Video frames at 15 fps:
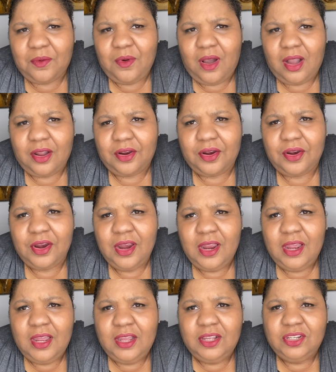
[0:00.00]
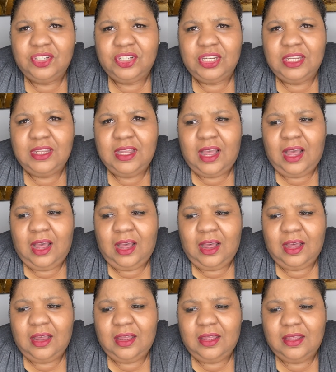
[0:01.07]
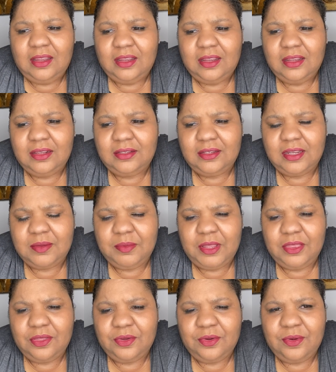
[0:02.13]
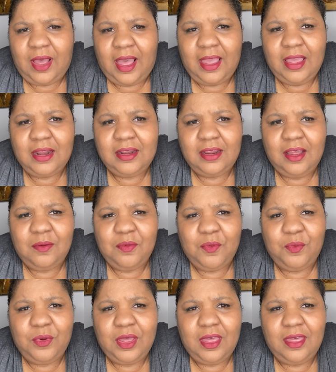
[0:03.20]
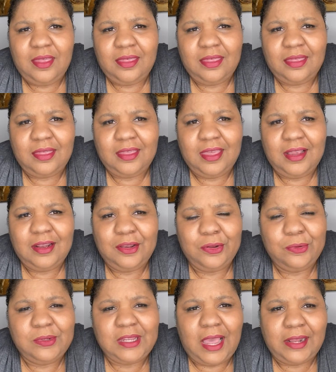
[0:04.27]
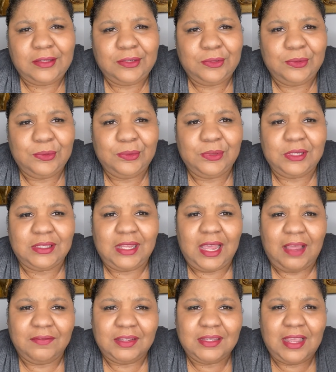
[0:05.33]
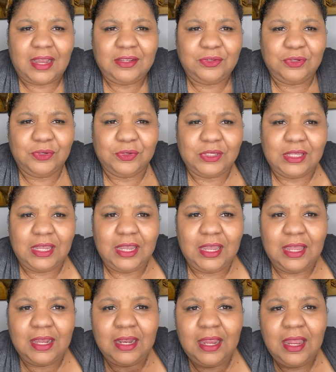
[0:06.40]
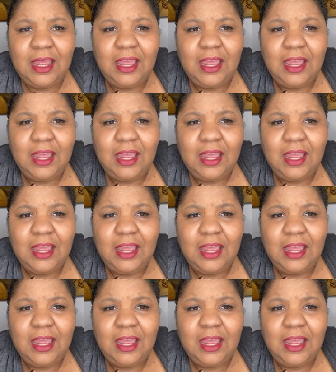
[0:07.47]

Walker. She took me through. I ended up with getting new tattoos, because they have to tattoo your skin.